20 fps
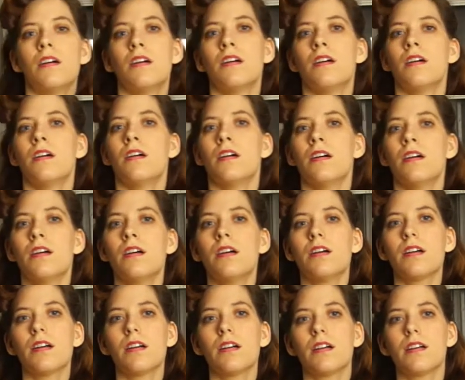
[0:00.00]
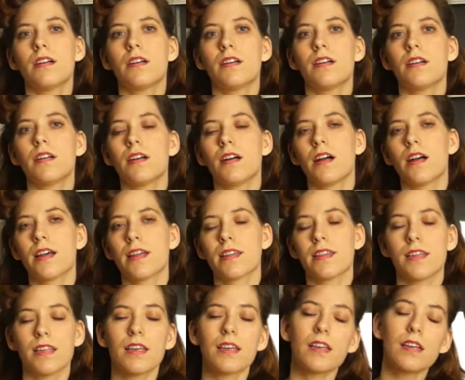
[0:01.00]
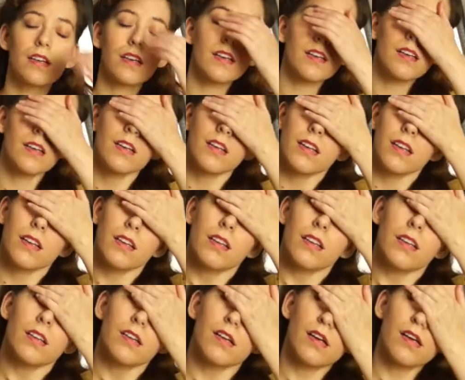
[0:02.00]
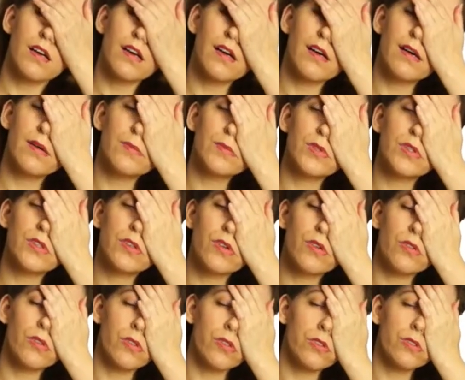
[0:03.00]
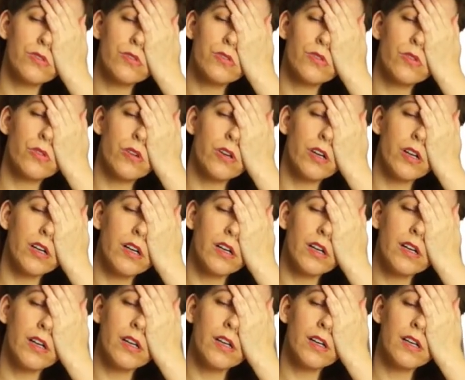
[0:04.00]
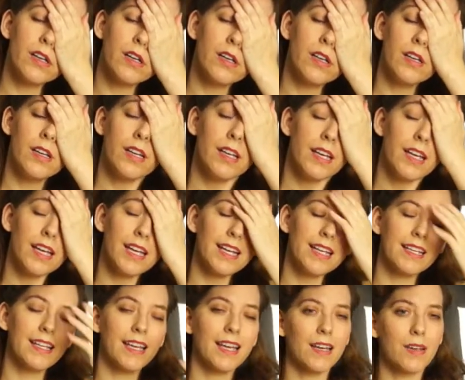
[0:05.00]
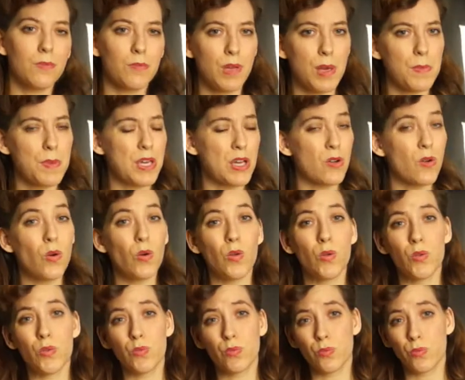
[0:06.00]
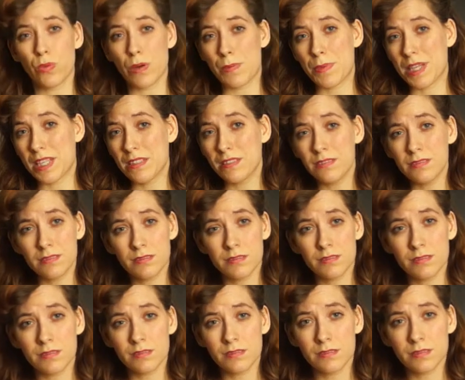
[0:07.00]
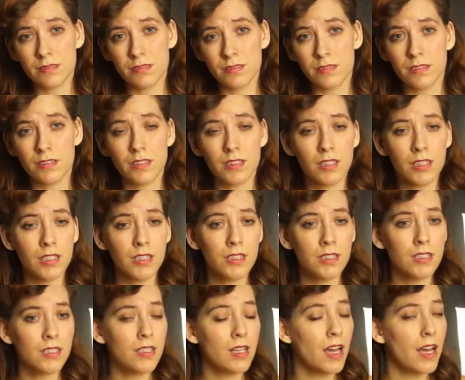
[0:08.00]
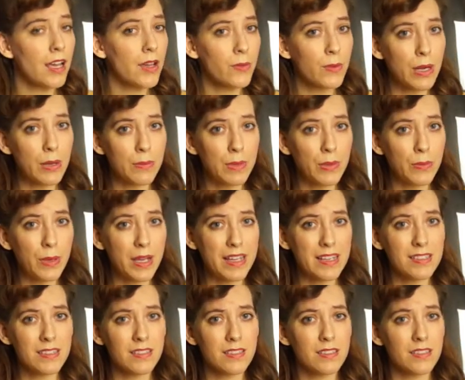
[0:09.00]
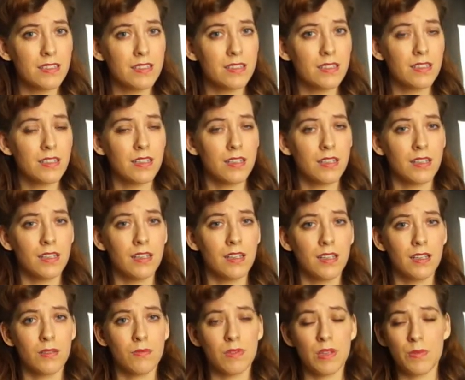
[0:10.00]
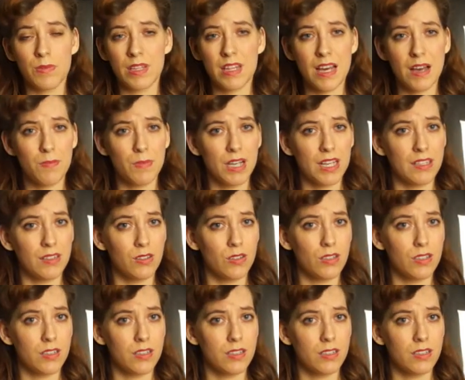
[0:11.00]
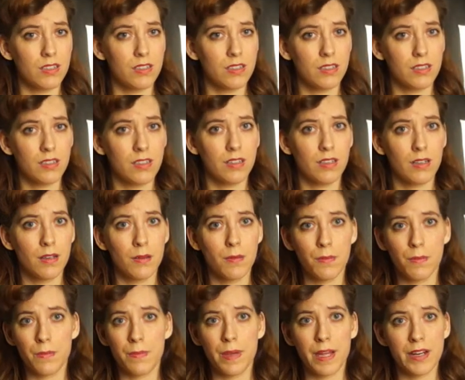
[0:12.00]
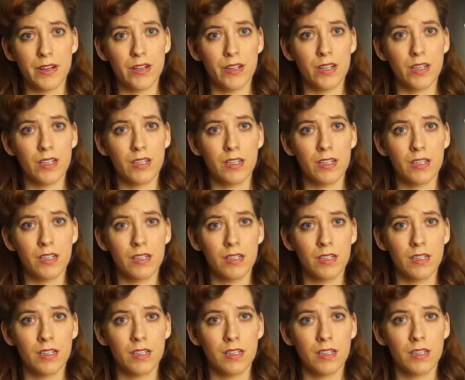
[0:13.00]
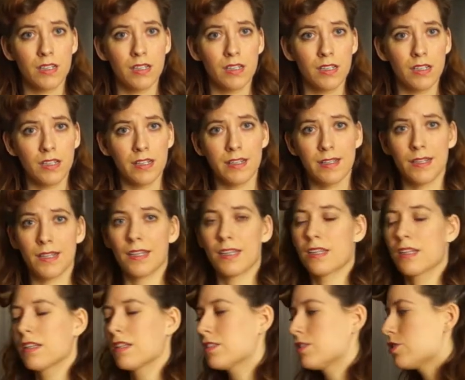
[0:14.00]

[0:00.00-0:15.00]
I think I'm gonna go to the store and get maybe a gold ribbon to tie around my waist. Maybe that might look better, and I can